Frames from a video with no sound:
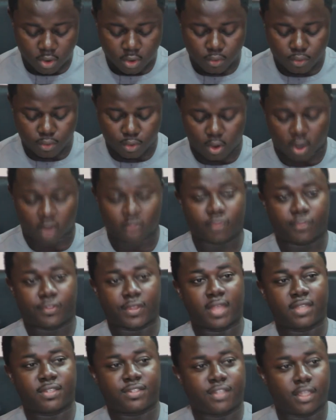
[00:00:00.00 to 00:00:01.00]
who on
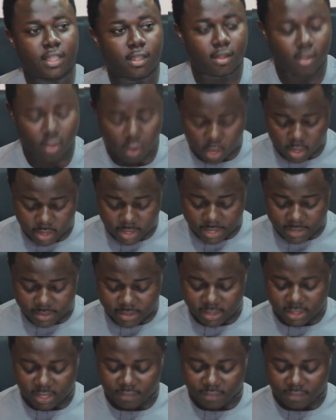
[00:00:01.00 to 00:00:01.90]
Thursday, August